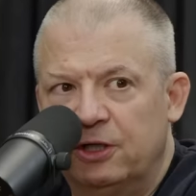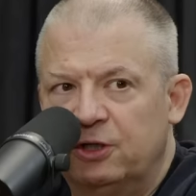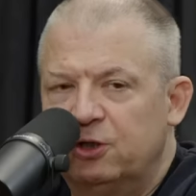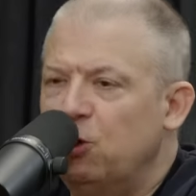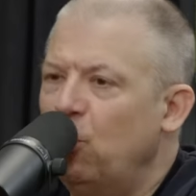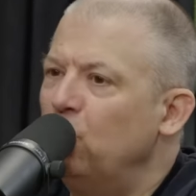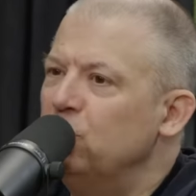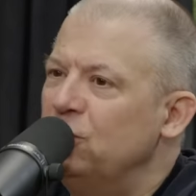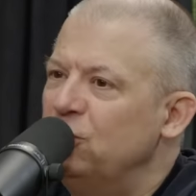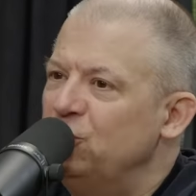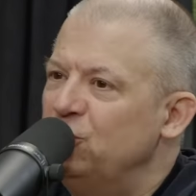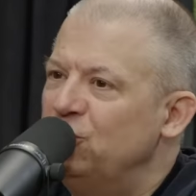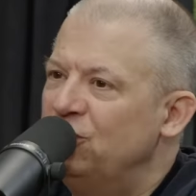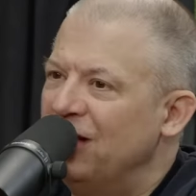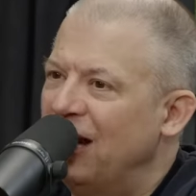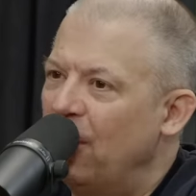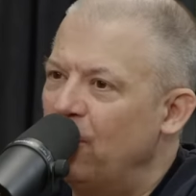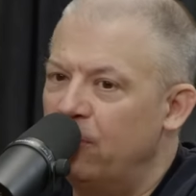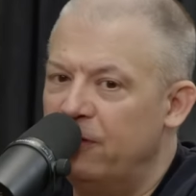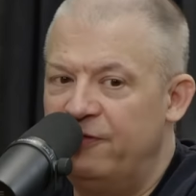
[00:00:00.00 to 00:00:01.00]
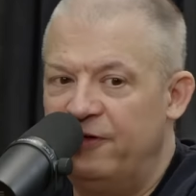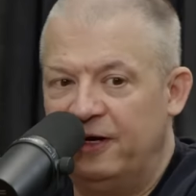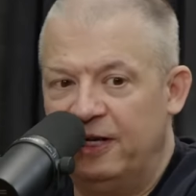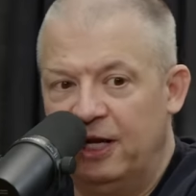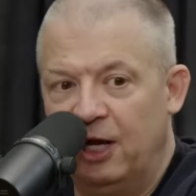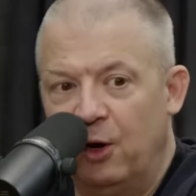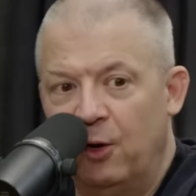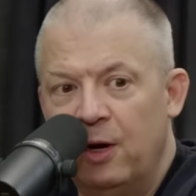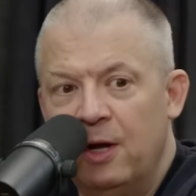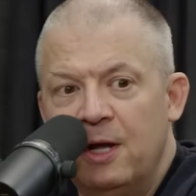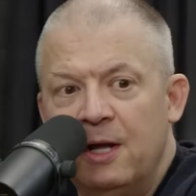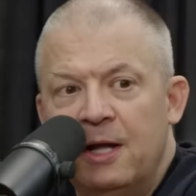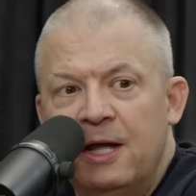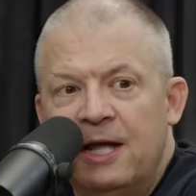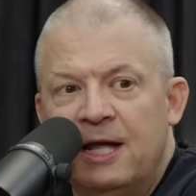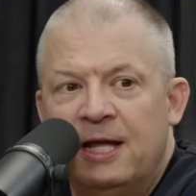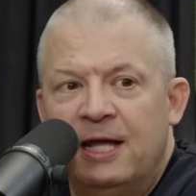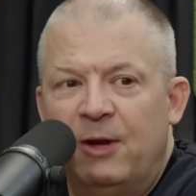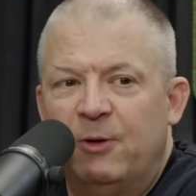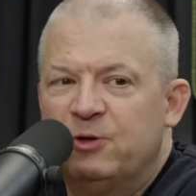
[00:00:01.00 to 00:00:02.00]
a golden shower video
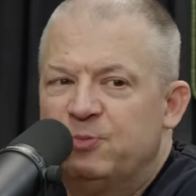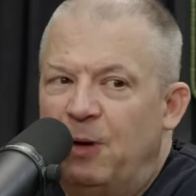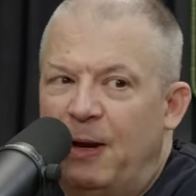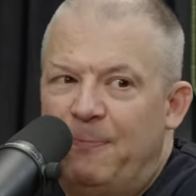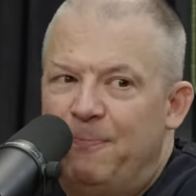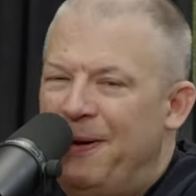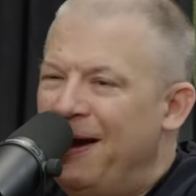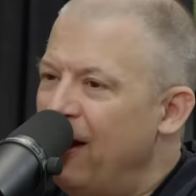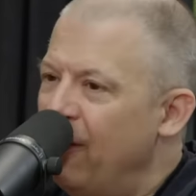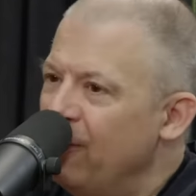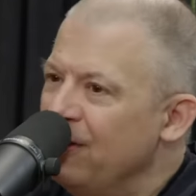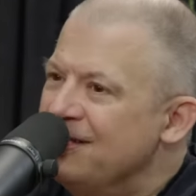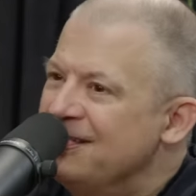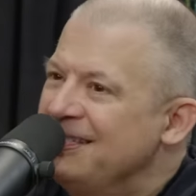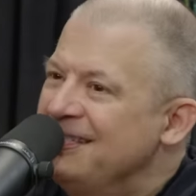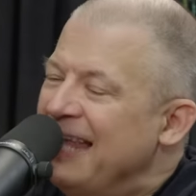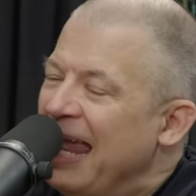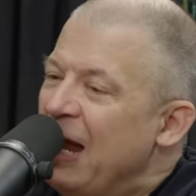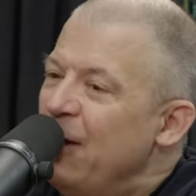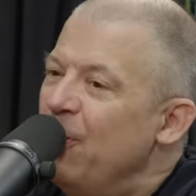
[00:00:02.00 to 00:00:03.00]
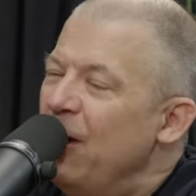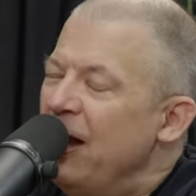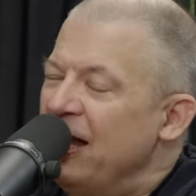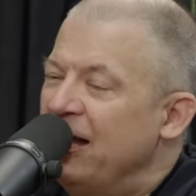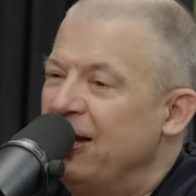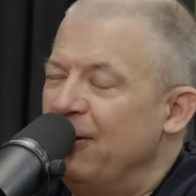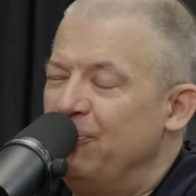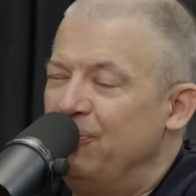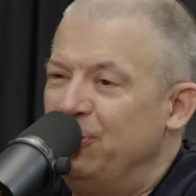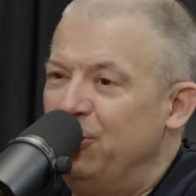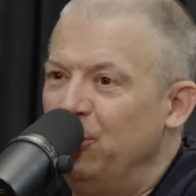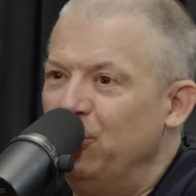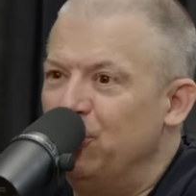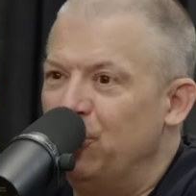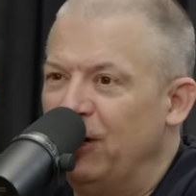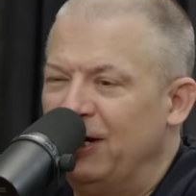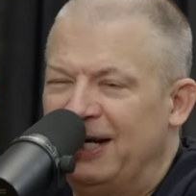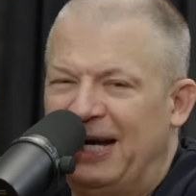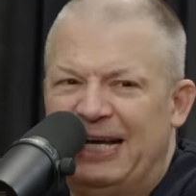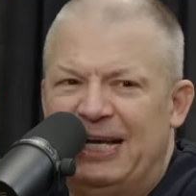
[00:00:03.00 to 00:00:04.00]
it was my parents' gateway
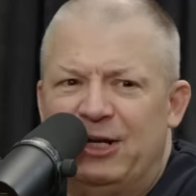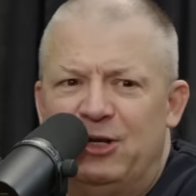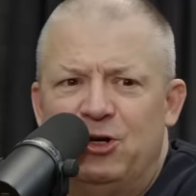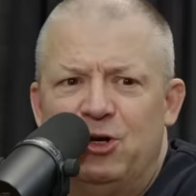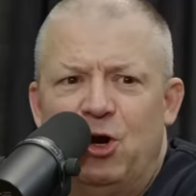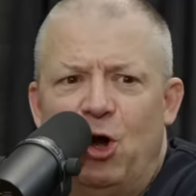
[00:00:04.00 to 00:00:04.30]
computer, and I didn't